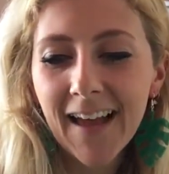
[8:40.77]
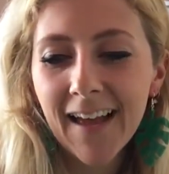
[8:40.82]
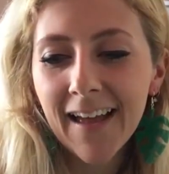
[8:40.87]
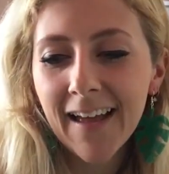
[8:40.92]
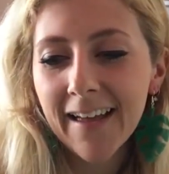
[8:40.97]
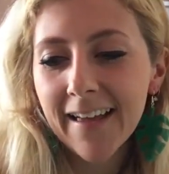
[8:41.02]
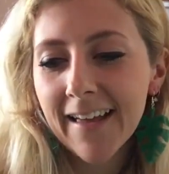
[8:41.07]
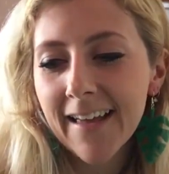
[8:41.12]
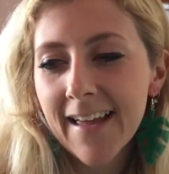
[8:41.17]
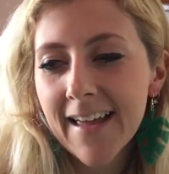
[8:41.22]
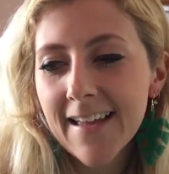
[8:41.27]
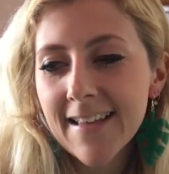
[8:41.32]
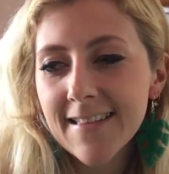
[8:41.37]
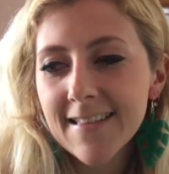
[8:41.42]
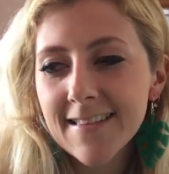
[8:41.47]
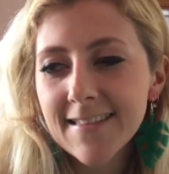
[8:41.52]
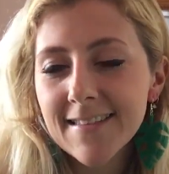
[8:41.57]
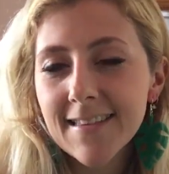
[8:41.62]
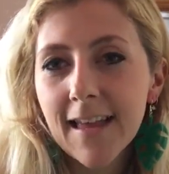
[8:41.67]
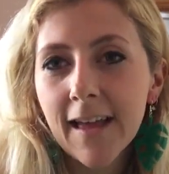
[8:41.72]

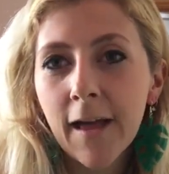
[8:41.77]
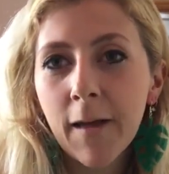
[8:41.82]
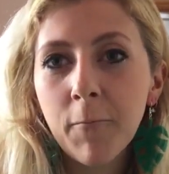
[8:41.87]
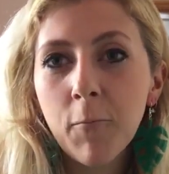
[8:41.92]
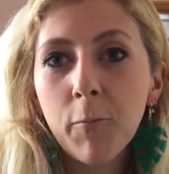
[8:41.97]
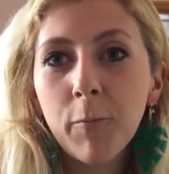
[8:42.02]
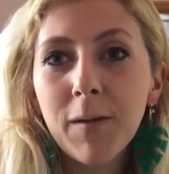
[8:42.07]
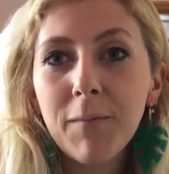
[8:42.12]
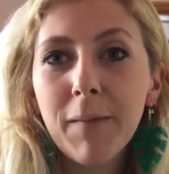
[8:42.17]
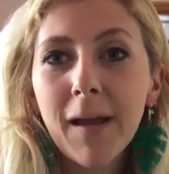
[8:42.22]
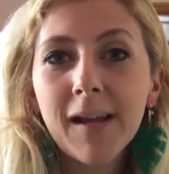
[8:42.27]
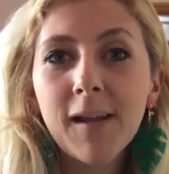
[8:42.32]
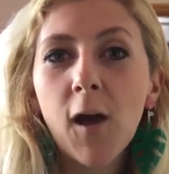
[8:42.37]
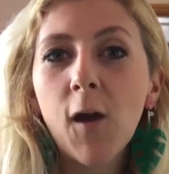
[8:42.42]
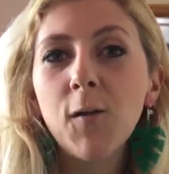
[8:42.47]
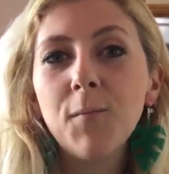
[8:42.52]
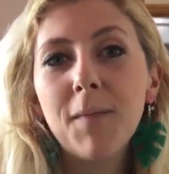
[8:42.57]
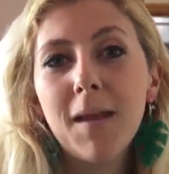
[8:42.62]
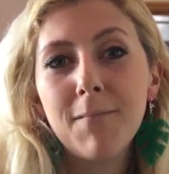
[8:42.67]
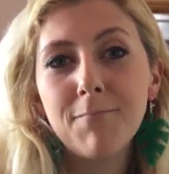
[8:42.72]
And we made
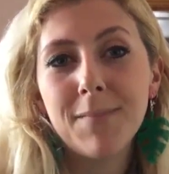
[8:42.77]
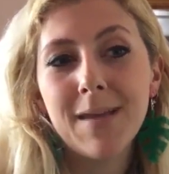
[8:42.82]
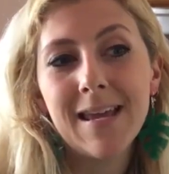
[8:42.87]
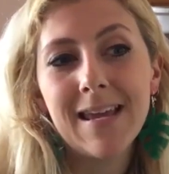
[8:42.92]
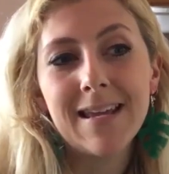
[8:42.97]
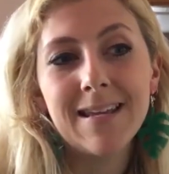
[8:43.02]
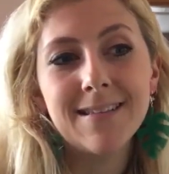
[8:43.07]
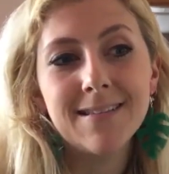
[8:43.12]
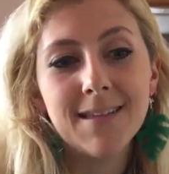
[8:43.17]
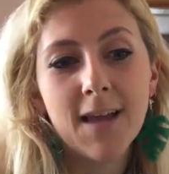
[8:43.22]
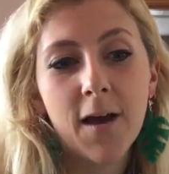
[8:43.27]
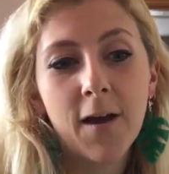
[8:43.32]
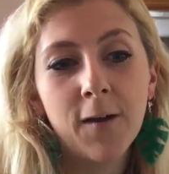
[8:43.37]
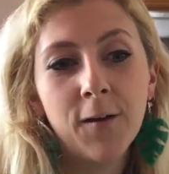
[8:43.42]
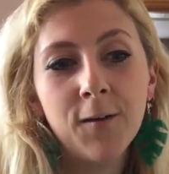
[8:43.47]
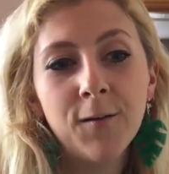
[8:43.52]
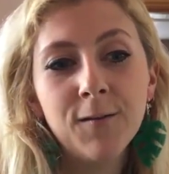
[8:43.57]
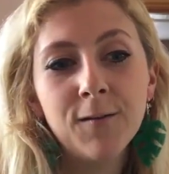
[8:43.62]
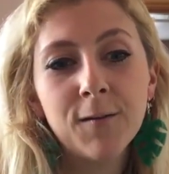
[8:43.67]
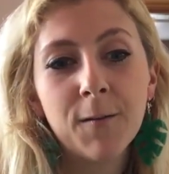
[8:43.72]
homemade
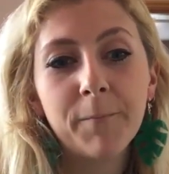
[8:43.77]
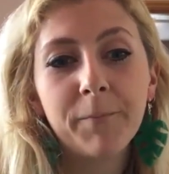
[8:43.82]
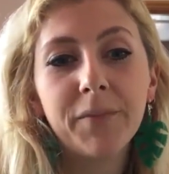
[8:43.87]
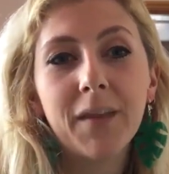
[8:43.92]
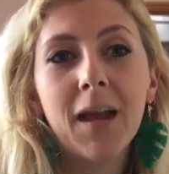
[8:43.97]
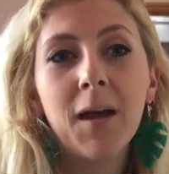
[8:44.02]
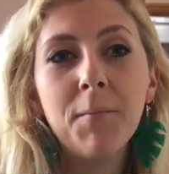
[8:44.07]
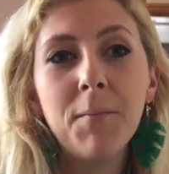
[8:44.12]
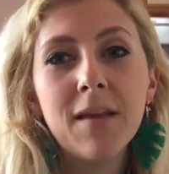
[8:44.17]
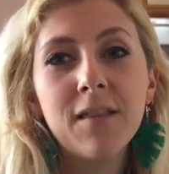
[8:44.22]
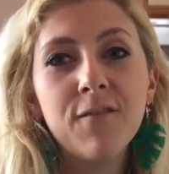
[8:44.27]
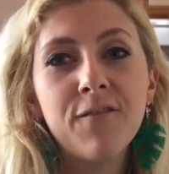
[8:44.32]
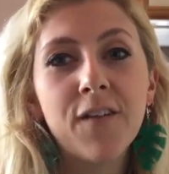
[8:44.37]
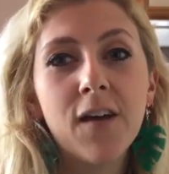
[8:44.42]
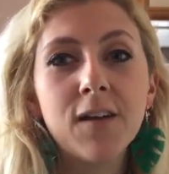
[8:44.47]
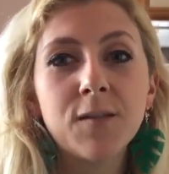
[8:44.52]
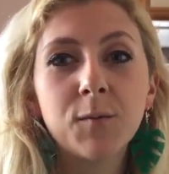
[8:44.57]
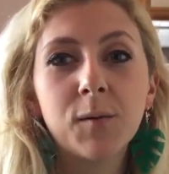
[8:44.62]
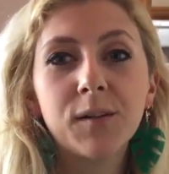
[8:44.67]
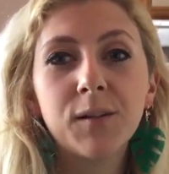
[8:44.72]
mojitos. I made the
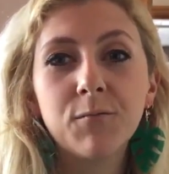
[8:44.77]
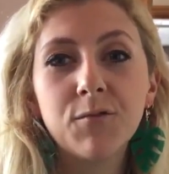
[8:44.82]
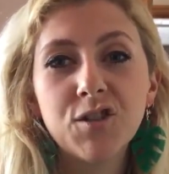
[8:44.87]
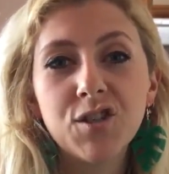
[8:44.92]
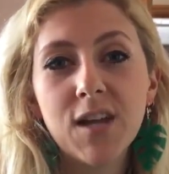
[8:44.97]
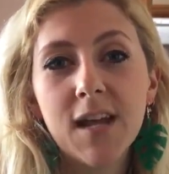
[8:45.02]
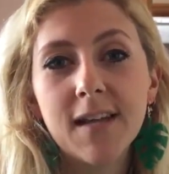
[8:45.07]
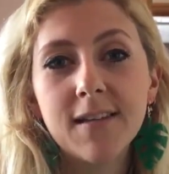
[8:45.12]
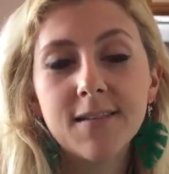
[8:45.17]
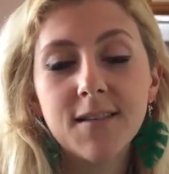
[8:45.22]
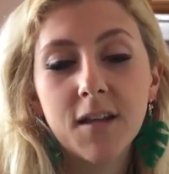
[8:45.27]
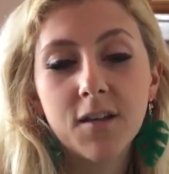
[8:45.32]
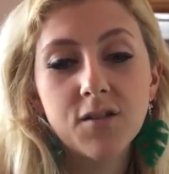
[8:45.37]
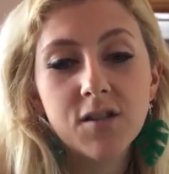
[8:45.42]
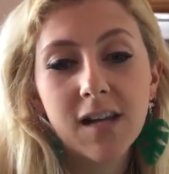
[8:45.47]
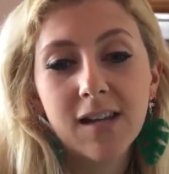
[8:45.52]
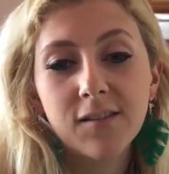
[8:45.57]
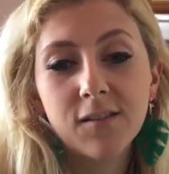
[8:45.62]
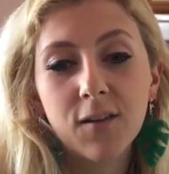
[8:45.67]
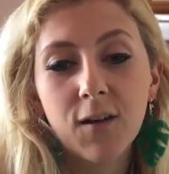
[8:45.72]
first one, it was shit, so
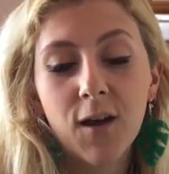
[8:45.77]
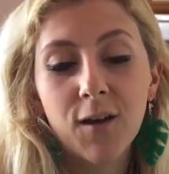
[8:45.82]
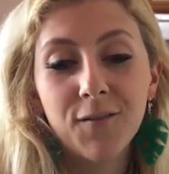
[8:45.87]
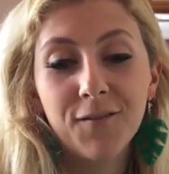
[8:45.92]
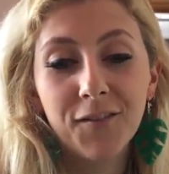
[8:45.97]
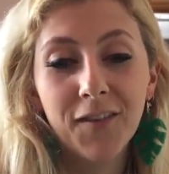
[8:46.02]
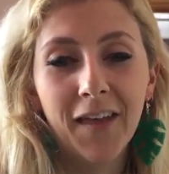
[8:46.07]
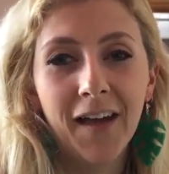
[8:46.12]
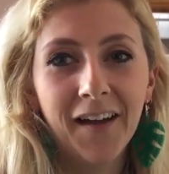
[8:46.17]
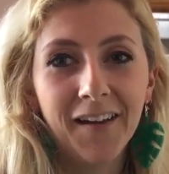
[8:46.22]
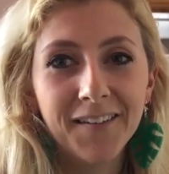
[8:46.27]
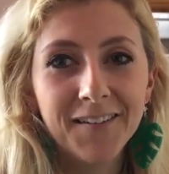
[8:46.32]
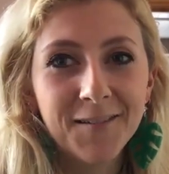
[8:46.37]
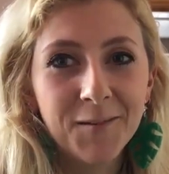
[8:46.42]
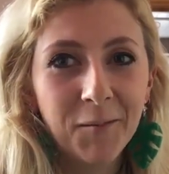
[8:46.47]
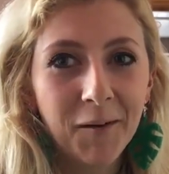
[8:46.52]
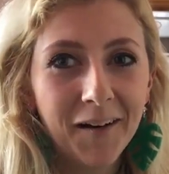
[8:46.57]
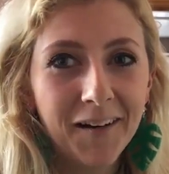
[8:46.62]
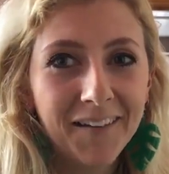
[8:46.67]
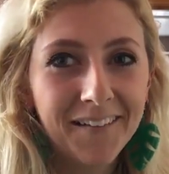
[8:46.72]
Jake took over that
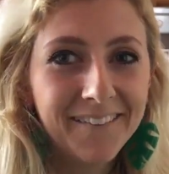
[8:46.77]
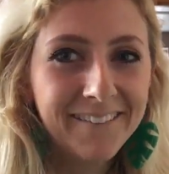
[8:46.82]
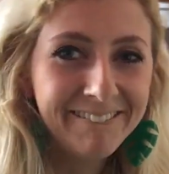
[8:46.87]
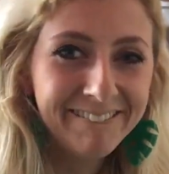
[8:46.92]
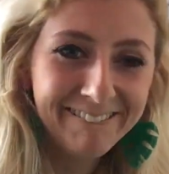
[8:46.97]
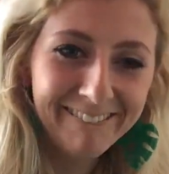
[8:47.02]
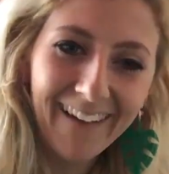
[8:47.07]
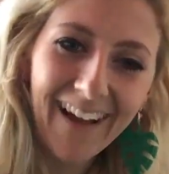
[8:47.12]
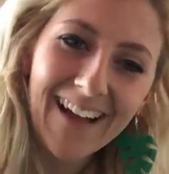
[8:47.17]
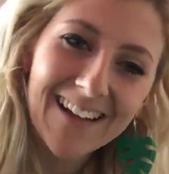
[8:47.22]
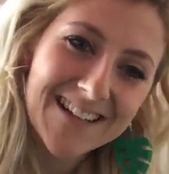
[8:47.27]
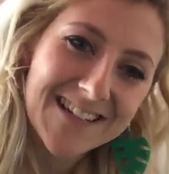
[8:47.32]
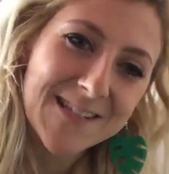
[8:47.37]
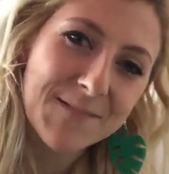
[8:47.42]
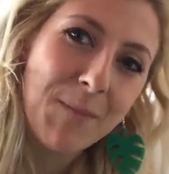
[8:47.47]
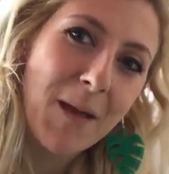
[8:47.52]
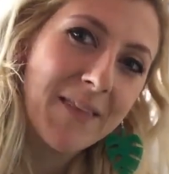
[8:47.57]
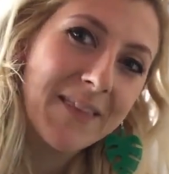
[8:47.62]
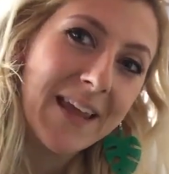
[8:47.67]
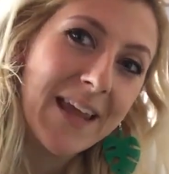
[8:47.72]
as well. I
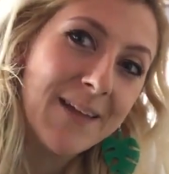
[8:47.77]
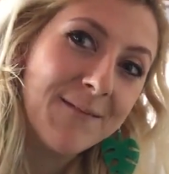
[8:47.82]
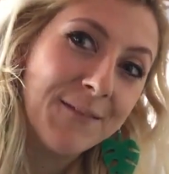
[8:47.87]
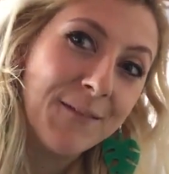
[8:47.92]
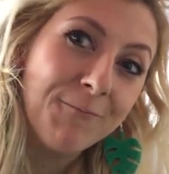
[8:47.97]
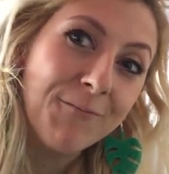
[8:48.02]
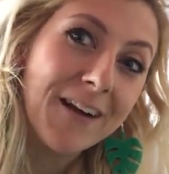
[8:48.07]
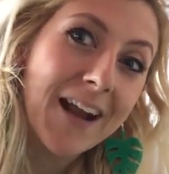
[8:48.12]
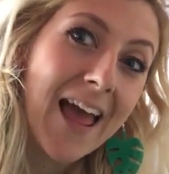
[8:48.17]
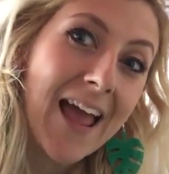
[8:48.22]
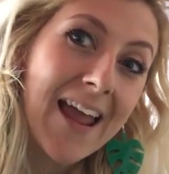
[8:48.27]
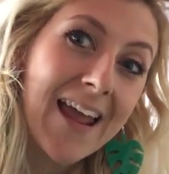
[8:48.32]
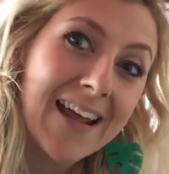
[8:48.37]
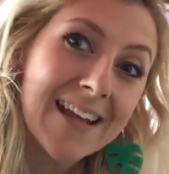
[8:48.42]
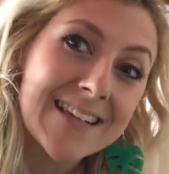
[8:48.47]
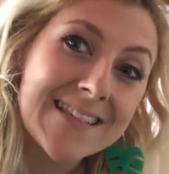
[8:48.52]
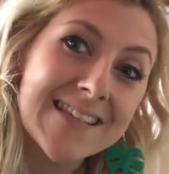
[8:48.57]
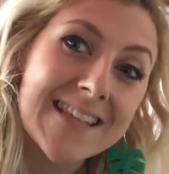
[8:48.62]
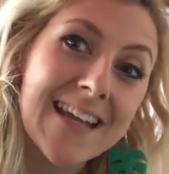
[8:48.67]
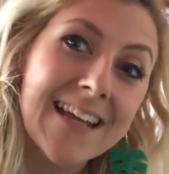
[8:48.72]
just spent the evening
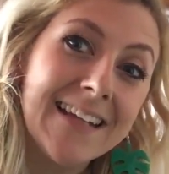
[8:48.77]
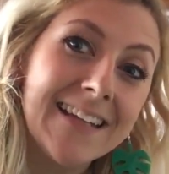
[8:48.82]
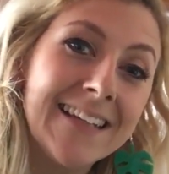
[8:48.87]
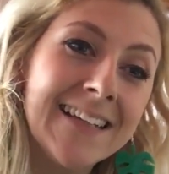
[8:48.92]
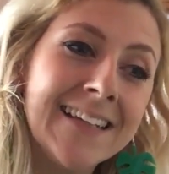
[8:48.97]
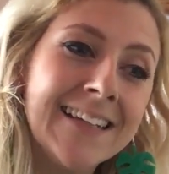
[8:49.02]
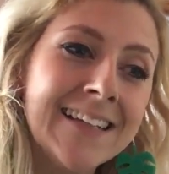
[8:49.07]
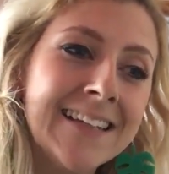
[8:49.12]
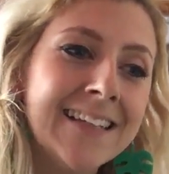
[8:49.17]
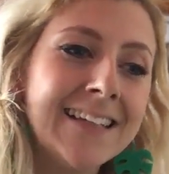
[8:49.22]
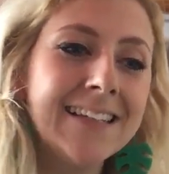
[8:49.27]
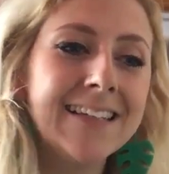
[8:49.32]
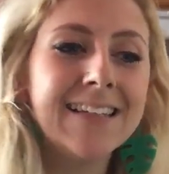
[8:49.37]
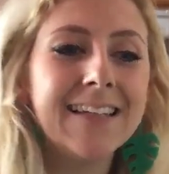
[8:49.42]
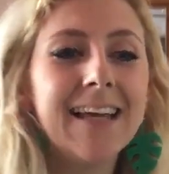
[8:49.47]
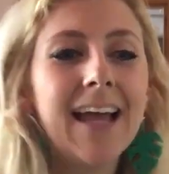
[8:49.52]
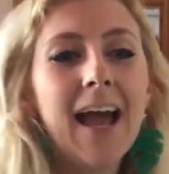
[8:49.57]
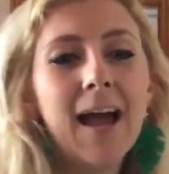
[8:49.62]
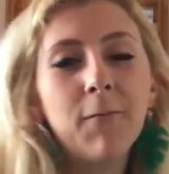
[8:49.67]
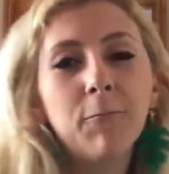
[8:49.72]
relaxing.
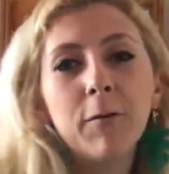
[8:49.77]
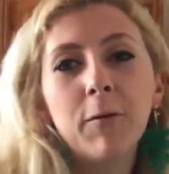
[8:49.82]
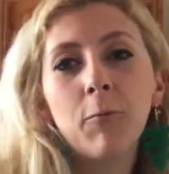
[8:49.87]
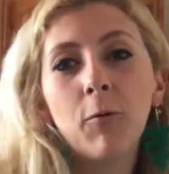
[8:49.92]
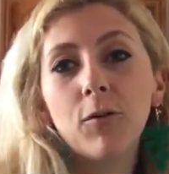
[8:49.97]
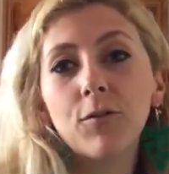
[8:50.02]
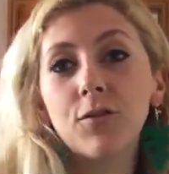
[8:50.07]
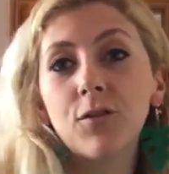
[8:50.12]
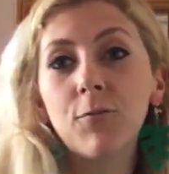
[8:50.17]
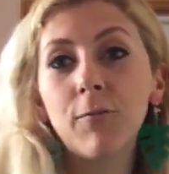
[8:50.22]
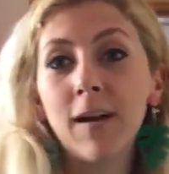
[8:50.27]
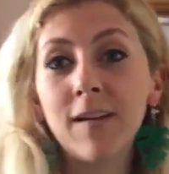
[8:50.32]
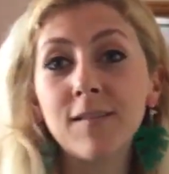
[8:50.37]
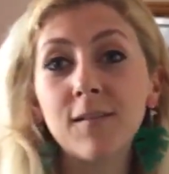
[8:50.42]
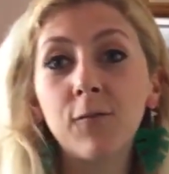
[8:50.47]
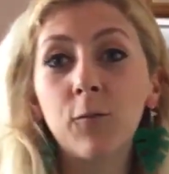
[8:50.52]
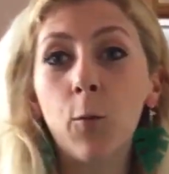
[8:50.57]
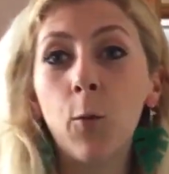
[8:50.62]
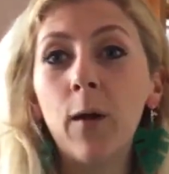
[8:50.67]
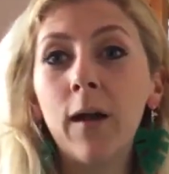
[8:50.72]
And we watched the
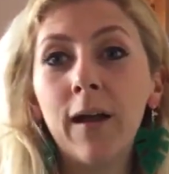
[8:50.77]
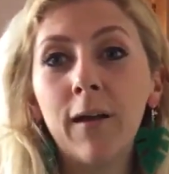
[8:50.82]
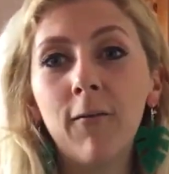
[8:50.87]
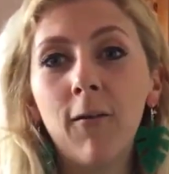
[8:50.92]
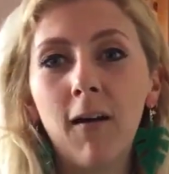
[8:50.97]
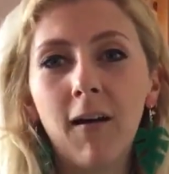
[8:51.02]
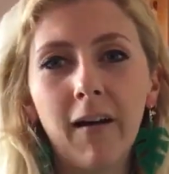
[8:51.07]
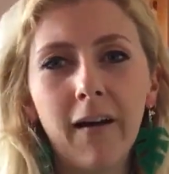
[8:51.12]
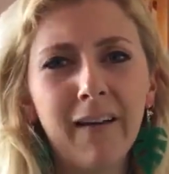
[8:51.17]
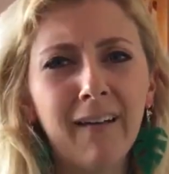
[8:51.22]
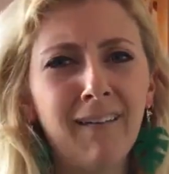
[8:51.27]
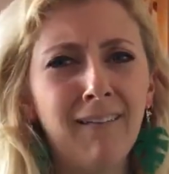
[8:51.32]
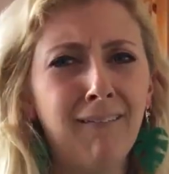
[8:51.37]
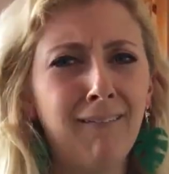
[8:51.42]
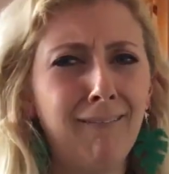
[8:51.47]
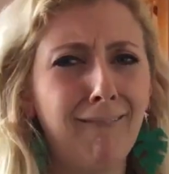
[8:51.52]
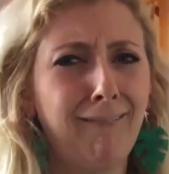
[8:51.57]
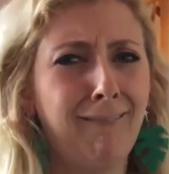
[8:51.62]
rest of Queer Eye.